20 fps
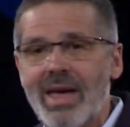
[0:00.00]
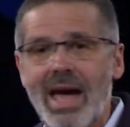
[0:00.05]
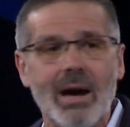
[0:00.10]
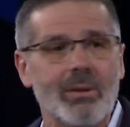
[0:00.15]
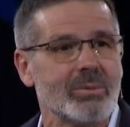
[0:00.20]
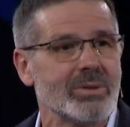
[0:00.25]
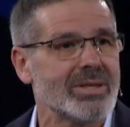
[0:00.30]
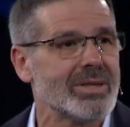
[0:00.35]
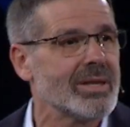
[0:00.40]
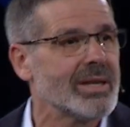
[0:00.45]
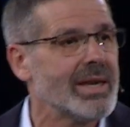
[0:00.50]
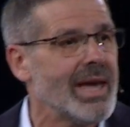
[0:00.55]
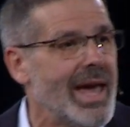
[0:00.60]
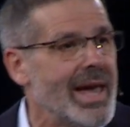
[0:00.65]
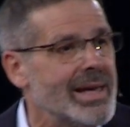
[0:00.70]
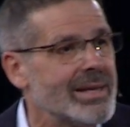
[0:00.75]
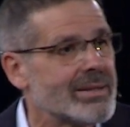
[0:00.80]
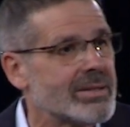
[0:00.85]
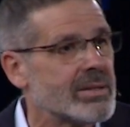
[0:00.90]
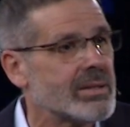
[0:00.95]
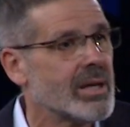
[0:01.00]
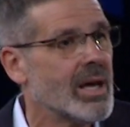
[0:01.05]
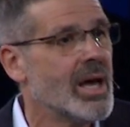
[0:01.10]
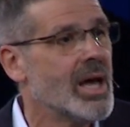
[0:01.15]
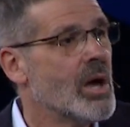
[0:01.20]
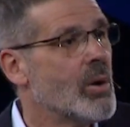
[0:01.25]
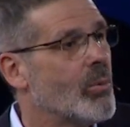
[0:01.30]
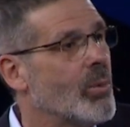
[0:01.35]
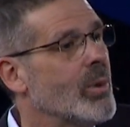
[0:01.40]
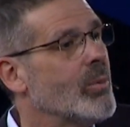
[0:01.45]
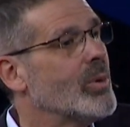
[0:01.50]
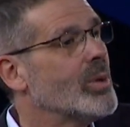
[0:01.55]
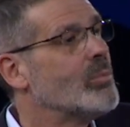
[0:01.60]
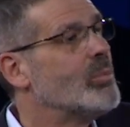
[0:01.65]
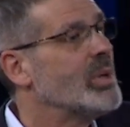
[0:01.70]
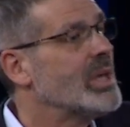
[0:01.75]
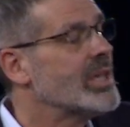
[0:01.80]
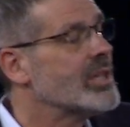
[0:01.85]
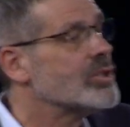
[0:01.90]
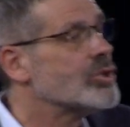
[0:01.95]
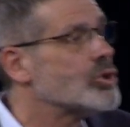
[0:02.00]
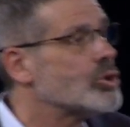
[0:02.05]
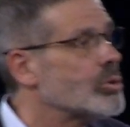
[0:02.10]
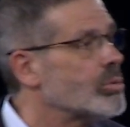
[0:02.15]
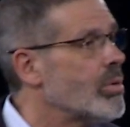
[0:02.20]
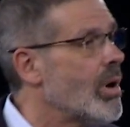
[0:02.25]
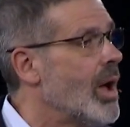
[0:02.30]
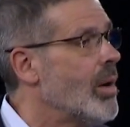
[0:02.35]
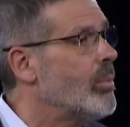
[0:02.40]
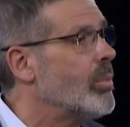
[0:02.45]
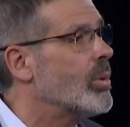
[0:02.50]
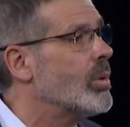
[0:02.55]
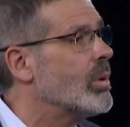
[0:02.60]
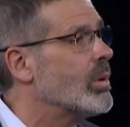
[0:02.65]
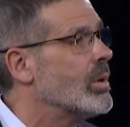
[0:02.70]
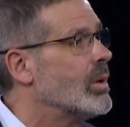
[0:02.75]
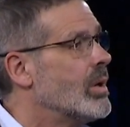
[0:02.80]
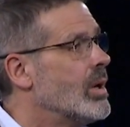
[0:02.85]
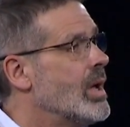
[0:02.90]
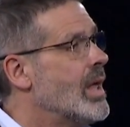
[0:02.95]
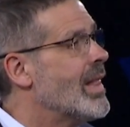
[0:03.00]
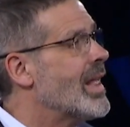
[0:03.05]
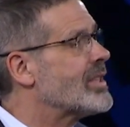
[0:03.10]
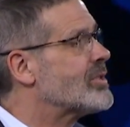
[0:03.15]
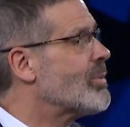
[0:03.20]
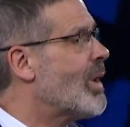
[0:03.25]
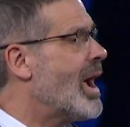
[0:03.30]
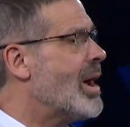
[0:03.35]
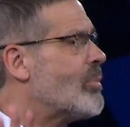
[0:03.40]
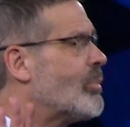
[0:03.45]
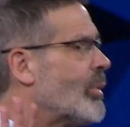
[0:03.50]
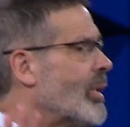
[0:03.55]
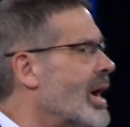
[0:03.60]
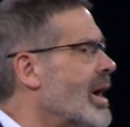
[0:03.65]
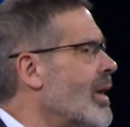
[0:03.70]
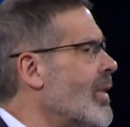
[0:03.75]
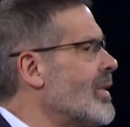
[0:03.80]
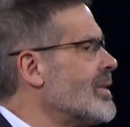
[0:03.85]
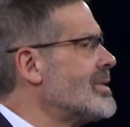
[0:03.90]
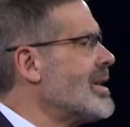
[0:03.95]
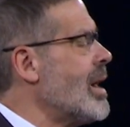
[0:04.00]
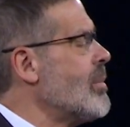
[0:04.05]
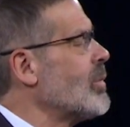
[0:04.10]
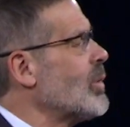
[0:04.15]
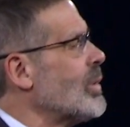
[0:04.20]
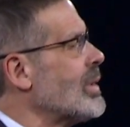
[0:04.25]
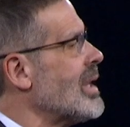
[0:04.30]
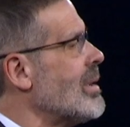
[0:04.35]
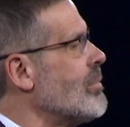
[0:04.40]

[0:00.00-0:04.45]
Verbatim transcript: that was the case, we would be in trouble. That's why I pray all the time, Lord,